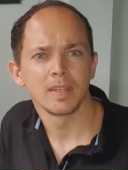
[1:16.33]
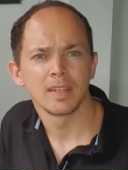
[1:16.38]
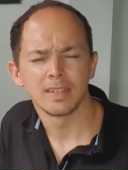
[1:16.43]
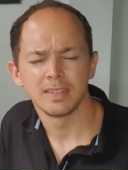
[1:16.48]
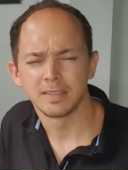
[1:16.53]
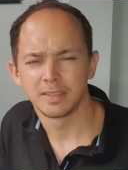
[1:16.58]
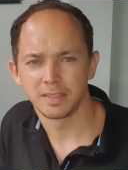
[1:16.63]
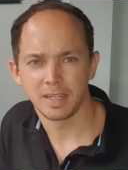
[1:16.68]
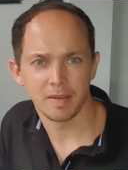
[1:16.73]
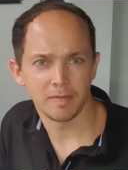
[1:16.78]

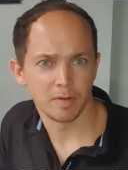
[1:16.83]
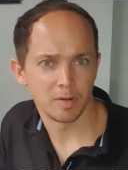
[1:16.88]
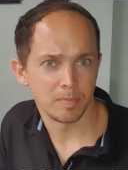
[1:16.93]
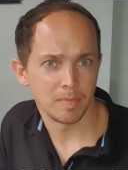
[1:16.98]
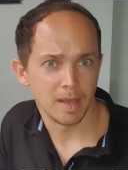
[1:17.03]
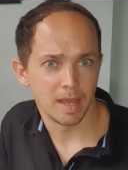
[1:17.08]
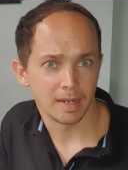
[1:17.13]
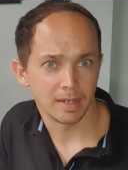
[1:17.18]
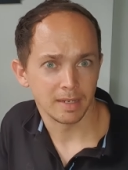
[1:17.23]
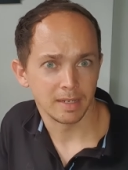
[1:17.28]
several
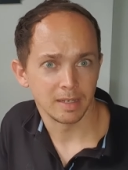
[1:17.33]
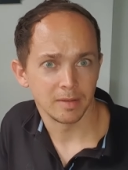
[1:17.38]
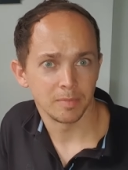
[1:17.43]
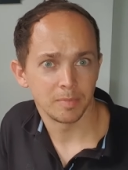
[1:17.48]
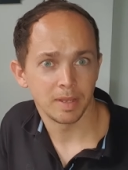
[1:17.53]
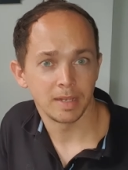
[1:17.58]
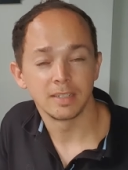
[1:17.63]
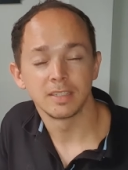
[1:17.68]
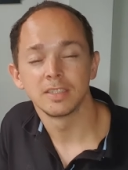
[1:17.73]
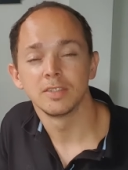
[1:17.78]
marketing
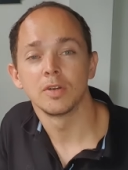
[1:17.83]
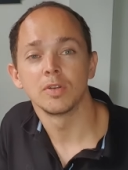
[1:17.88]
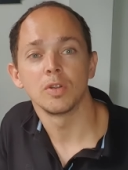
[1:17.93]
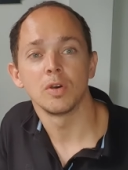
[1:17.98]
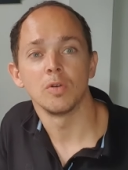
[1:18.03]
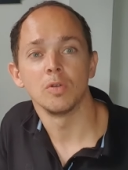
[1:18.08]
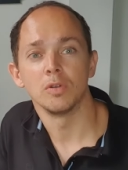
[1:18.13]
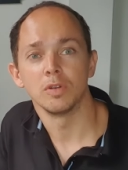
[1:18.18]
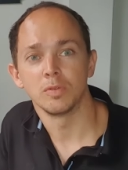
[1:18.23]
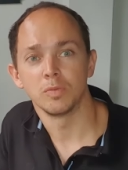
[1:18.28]
campaigns, not
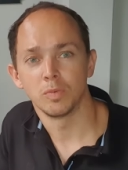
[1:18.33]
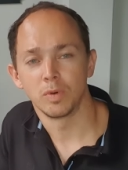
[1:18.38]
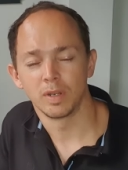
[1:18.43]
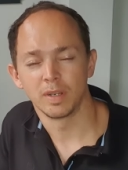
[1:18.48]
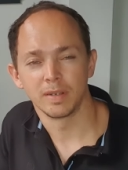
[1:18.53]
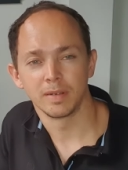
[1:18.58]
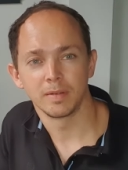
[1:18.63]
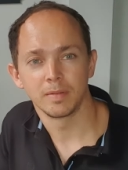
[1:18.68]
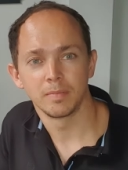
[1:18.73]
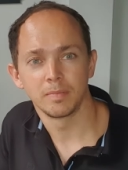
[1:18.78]
only
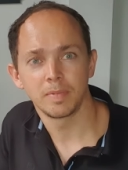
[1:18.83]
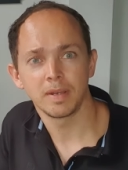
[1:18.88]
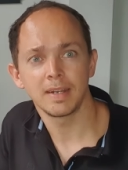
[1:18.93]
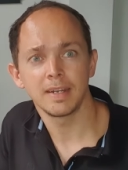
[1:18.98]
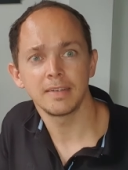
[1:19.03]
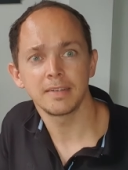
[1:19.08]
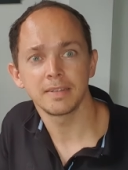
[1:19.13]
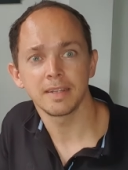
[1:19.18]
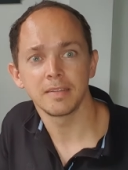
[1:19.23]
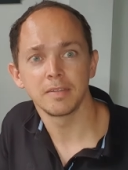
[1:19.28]
one. But
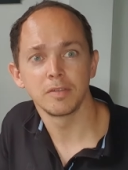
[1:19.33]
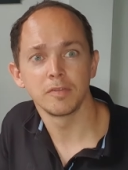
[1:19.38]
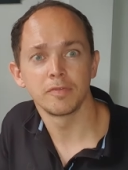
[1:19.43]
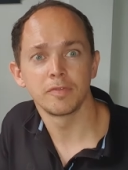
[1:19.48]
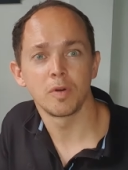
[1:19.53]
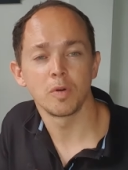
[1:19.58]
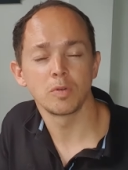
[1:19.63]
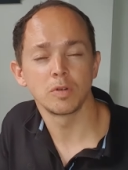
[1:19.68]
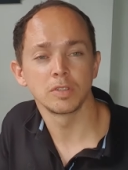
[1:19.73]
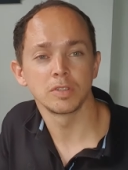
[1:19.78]
let's say you
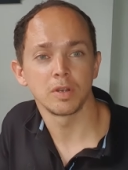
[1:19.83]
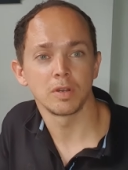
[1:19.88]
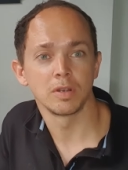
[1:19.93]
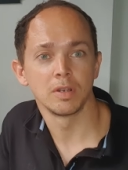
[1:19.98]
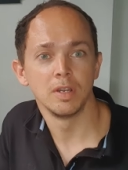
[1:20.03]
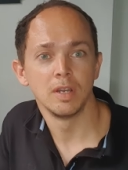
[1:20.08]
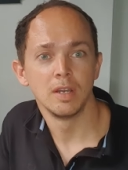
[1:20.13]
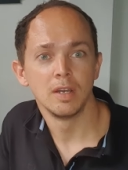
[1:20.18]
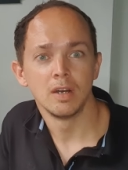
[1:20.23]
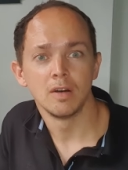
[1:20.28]
focus
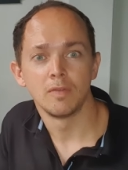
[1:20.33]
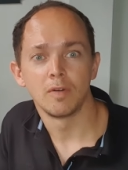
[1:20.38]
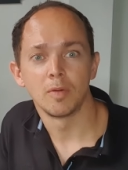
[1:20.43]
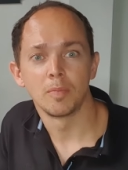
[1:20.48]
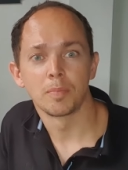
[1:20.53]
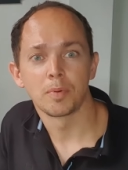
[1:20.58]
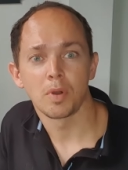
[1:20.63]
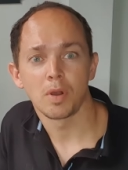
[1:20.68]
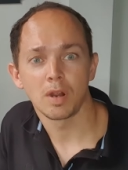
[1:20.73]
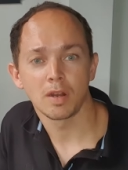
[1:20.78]
on
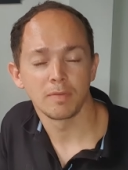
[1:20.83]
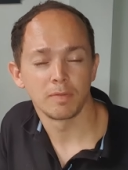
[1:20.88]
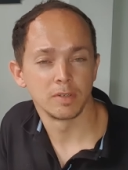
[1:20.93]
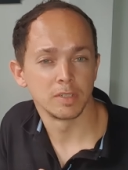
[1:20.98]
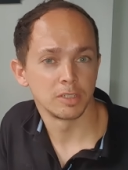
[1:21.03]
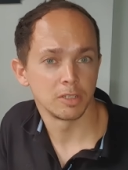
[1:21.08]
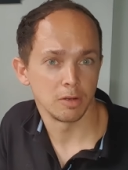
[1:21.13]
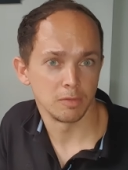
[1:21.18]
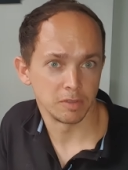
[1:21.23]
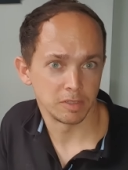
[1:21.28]
one product, one
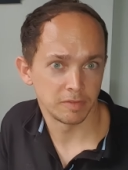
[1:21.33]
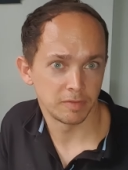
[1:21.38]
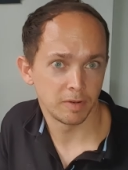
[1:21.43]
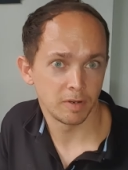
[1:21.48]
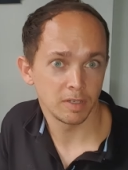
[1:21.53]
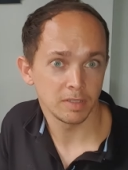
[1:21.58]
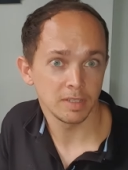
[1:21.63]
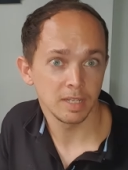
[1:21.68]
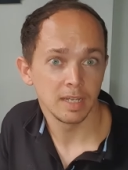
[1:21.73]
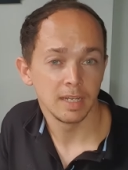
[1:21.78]
service
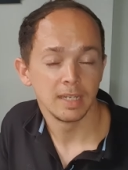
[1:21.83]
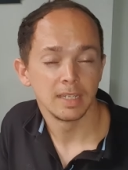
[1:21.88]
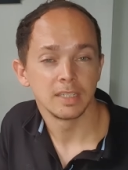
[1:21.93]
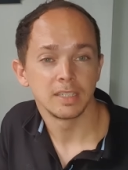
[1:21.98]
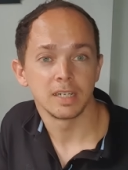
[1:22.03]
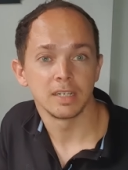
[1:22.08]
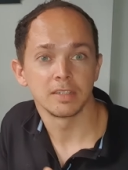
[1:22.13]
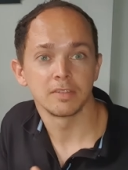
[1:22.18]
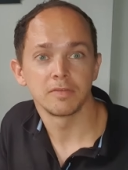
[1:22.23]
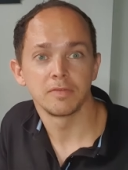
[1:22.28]
first,
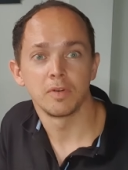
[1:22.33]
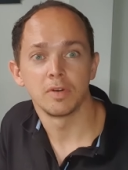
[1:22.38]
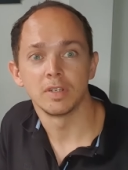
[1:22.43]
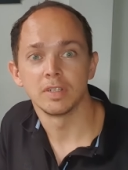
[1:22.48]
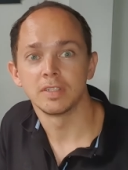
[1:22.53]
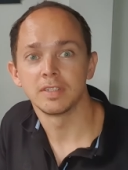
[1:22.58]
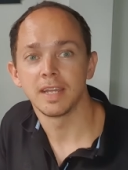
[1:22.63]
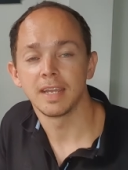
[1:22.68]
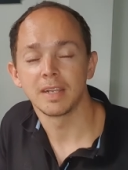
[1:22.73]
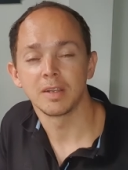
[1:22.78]
just for
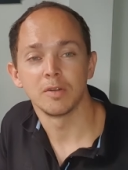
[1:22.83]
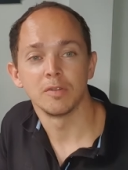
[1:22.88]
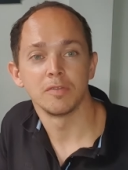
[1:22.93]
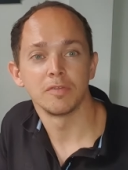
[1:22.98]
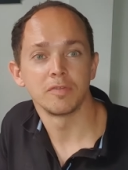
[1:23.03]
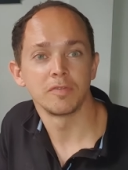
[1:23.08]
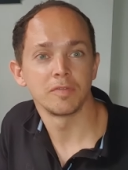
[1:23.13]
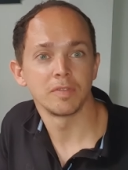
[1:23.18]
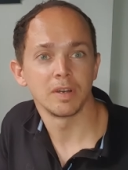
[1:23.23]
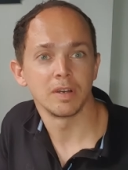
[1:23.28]
the sake of
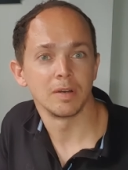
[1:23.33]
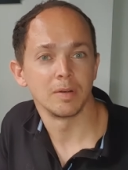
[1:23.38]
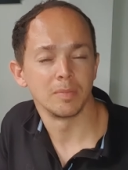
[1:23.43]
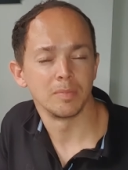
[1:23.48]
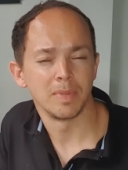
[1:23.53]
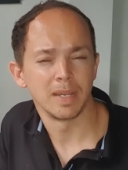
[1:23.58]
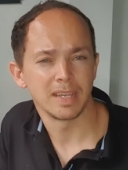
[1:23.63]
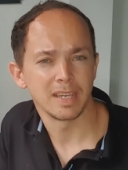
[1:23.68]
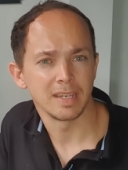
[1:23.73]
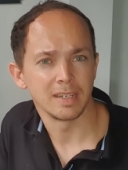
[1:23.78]

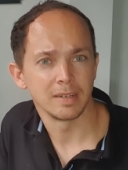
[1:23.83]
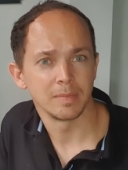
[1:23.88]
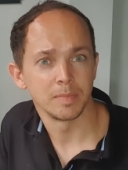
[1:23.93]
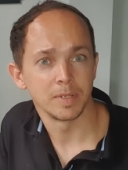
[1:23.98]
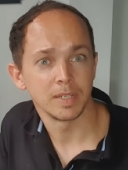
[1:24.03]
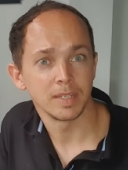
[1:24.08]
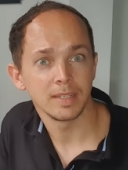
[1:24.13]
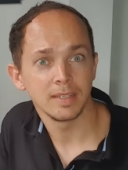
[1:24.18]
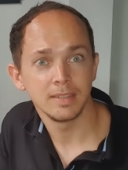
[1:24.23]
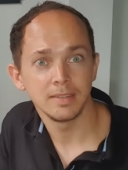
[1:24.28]
making it a
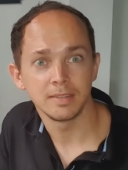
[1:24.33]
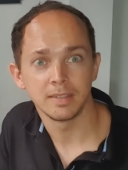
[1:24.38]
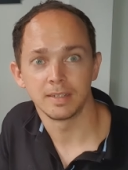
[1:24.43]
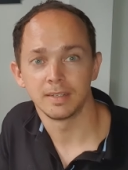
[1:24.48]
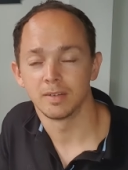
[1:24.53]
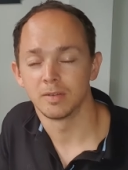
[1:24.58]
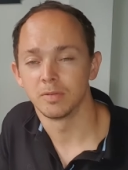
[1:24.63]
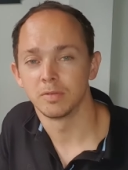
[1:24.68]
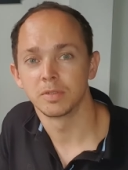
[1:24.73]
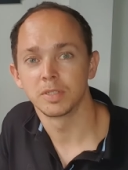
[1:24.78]
bit easier
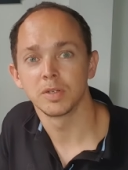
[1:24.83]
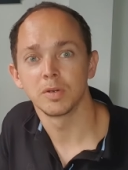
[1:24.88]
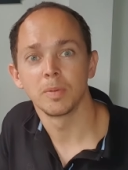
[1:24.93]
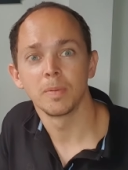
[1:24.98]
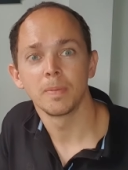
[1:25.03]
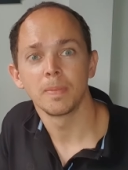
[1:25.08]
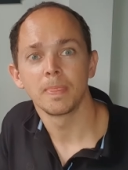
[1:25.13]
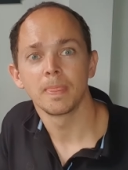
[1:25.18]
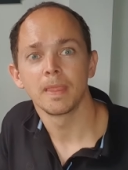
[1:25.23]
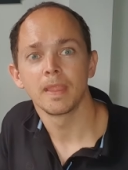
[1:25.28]
now.
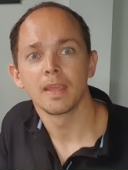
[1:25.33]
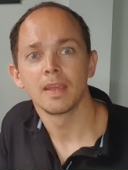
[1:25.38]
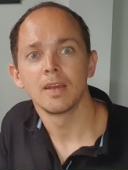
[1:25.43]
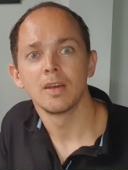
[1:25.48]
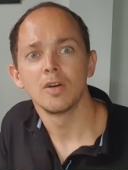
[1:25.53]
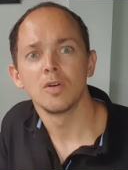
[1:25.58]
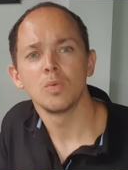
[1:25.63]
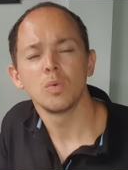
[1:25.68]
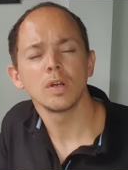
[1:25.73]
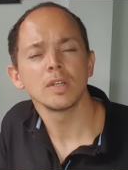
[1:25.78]
So
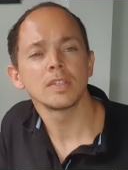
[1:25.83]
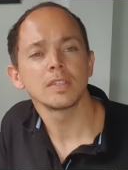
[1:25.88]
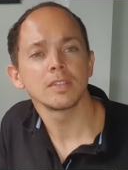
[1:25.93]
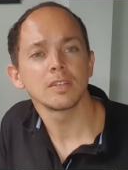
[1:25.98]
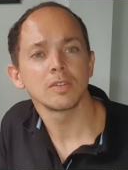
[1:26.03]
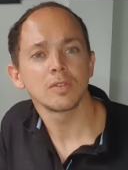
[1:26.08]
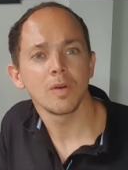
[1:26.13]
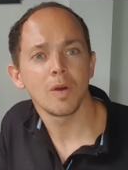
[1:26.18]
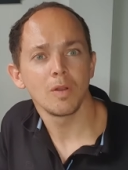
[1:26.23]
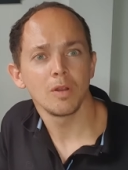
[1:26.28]
what's the
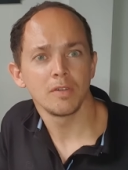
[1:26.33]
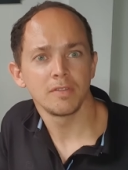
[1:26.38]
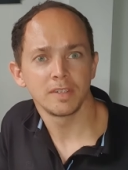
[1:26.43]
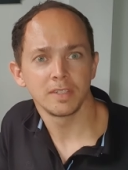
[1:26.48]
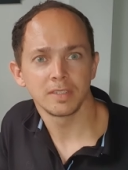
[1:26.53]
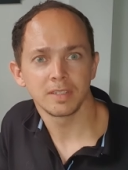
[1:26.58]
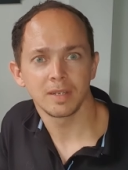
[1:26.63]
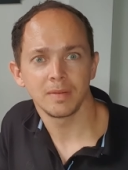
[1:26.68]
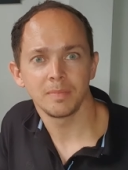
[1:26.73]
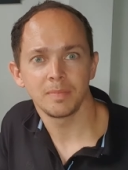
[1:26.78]
goal of
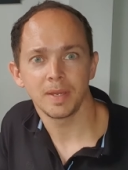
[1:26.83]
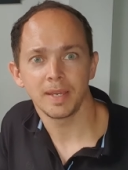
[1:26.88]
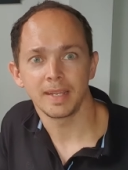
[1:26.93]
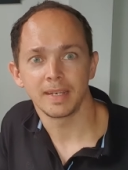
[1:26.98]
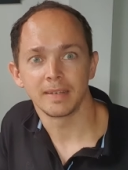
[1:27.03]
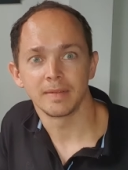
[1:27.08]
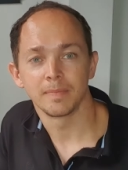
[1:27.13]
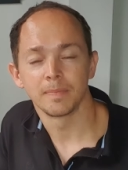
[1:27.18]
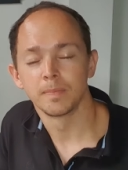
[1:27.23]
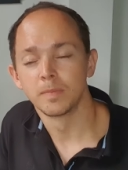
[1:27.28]
this
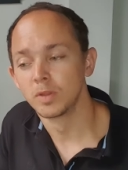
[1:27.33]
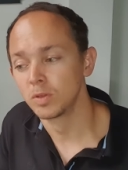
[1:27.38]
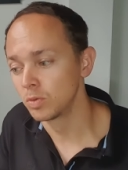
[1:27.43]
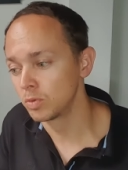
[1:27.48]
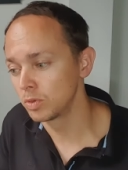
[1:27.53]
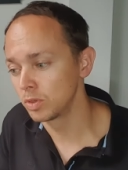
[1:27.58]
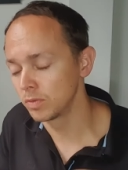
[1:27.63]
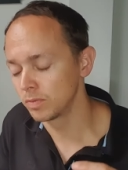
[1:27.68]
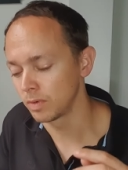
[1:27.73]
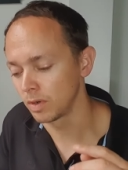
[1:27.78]
campaign?
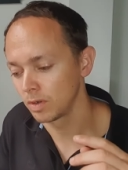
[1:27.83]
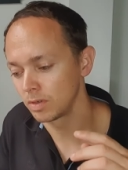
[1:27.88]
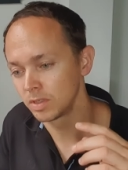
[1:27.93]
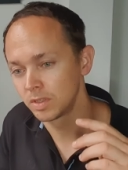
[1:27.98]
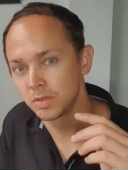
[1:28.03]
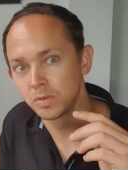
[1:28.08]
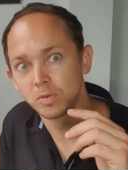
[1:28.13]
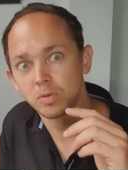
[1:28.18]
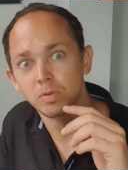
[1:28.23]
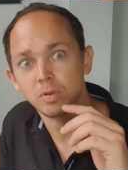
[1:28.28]
Do you want
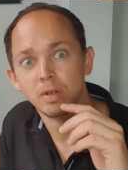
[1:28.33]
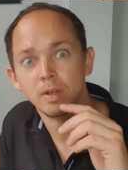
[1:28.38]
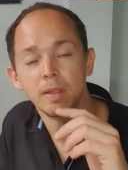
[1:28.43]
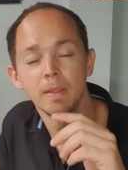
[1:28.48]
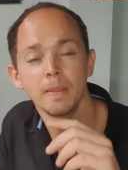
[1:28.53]
to